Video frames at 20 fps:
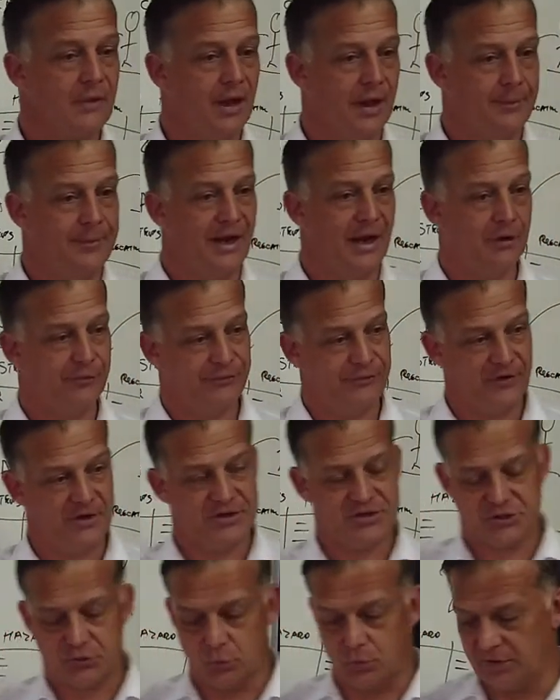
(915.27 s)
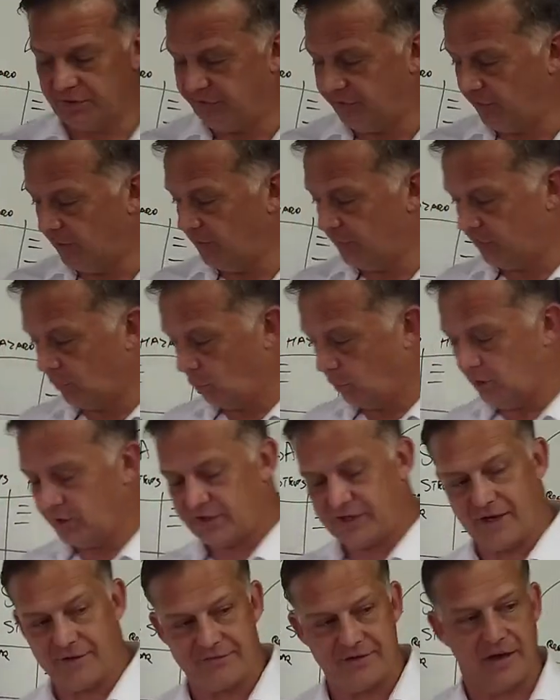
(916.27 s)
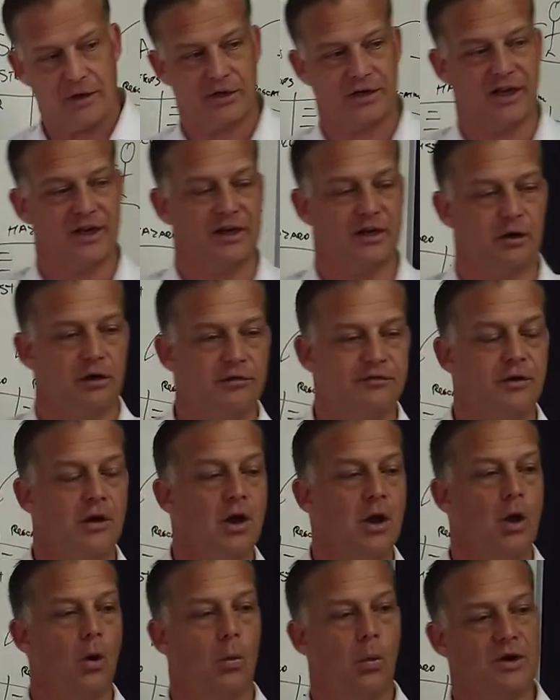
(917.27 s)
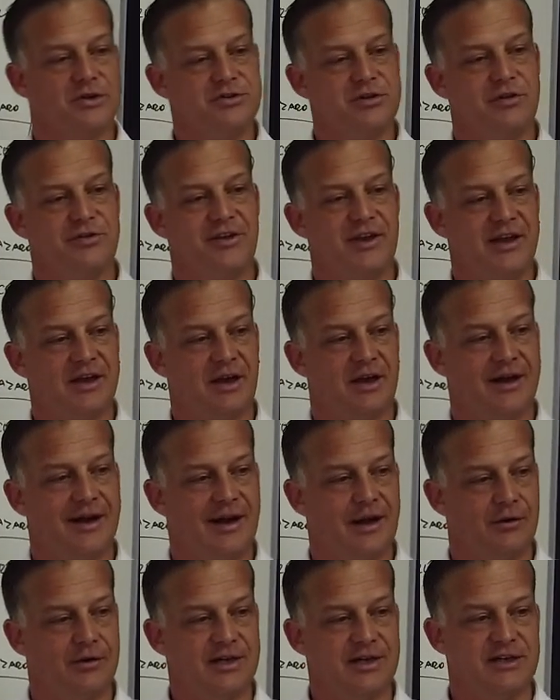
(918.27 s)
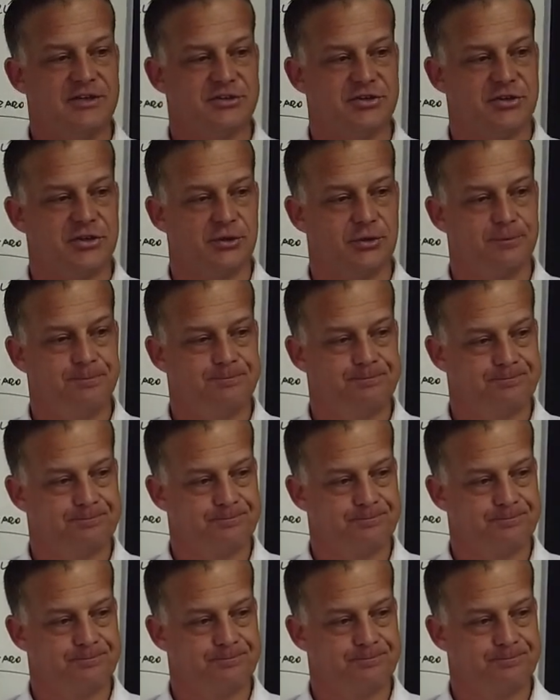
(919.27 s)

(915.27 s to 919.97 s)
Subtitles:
I'm now finished with the work. I've now cut it off. What do you think I now need to do?